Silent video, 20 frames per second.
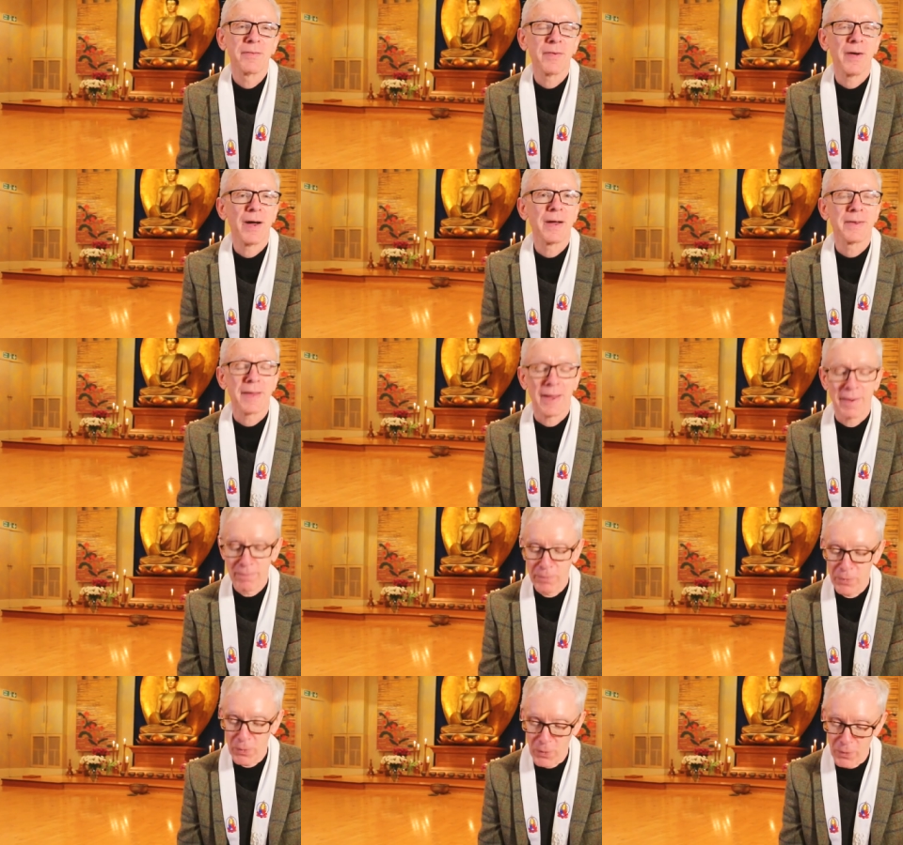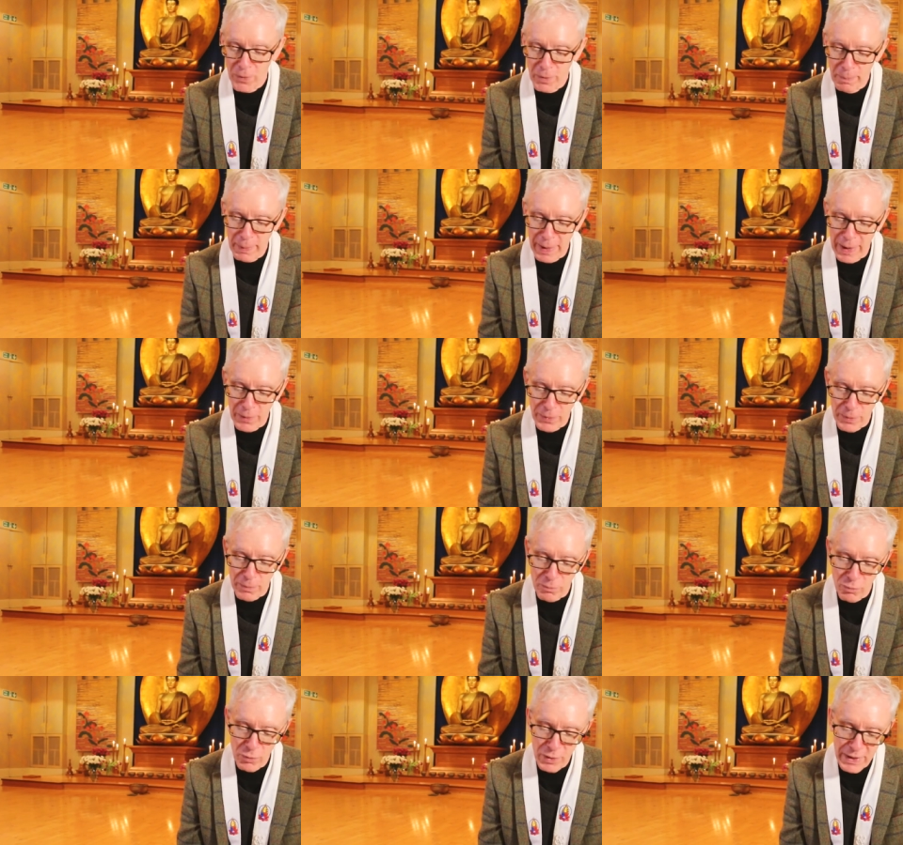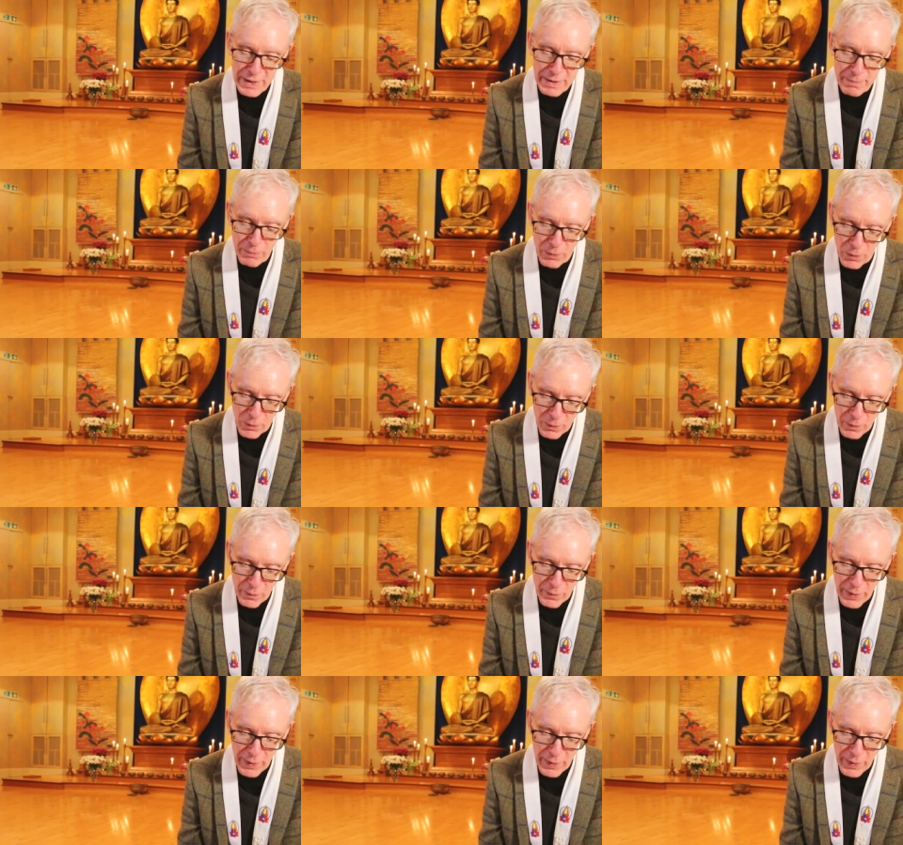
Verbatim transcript: find out more about them, read more